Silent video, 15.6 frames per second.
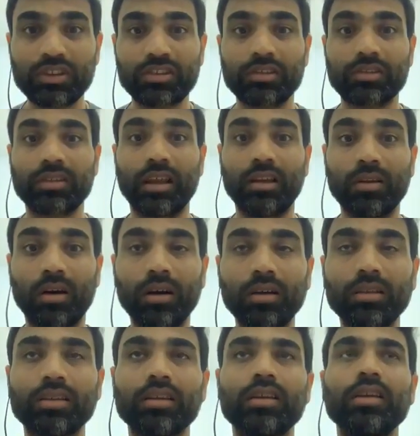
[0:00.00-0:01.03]
which is a
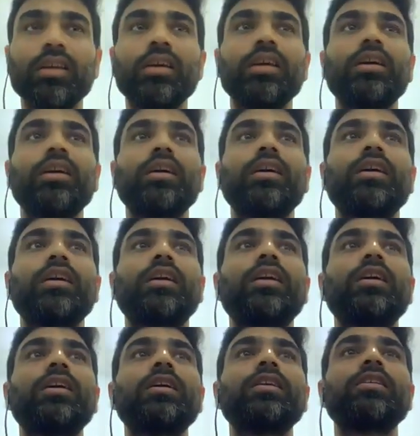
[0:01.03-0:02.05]

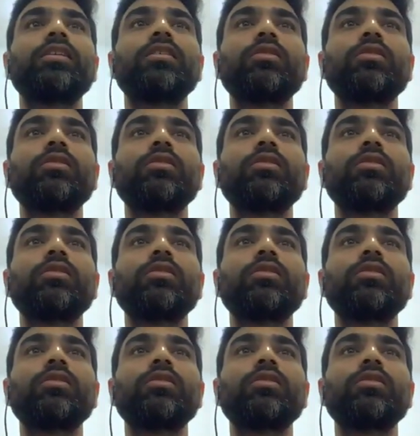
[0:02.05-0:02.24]
lot.